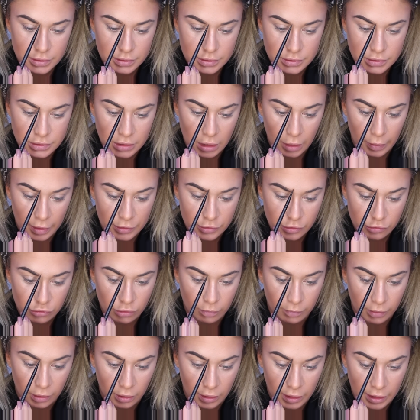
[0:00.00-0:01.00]
So I just
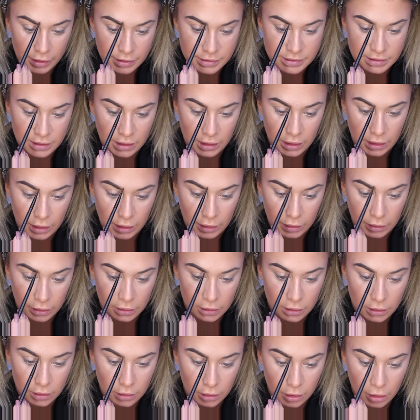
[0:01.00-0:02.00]
replied
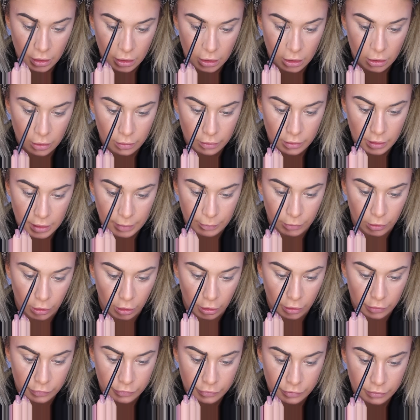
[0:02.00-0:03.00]
saying, no, I'm
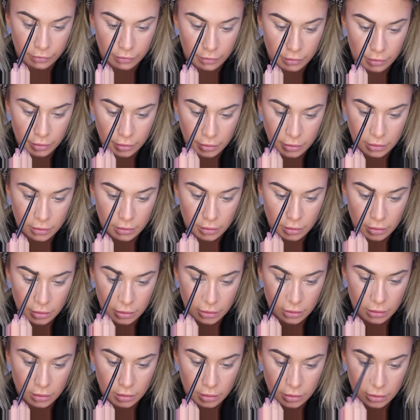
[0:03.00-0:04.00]
not.
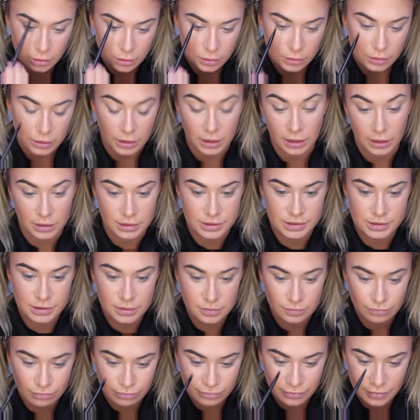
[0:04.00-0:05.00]

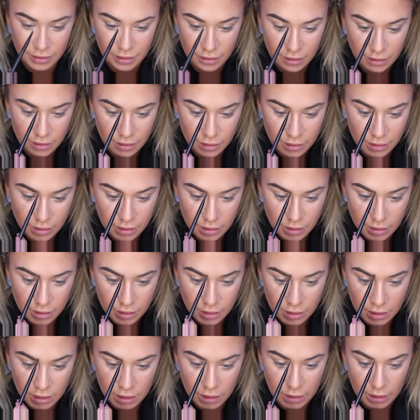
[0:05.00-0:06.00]
Kiss.
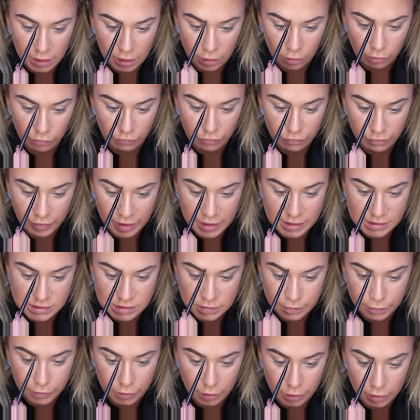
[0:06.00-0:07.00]
And then on
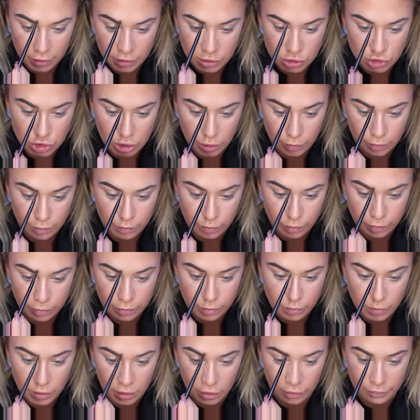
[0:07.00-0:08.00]
Facebook, she
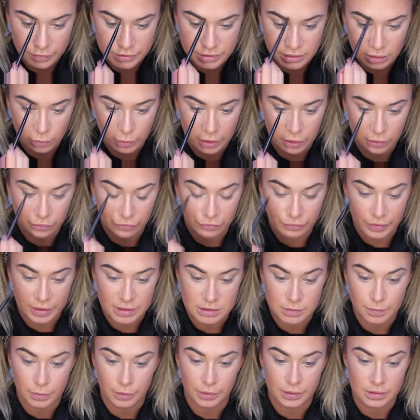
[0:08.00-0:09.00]
obviously went on
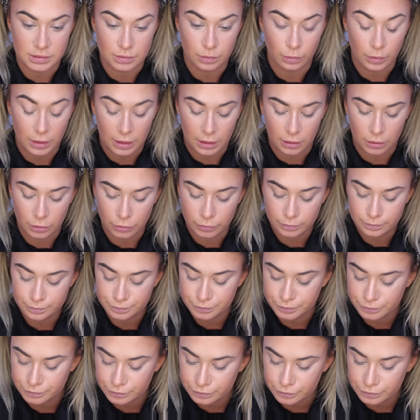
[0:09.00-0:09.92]
Facebook as well.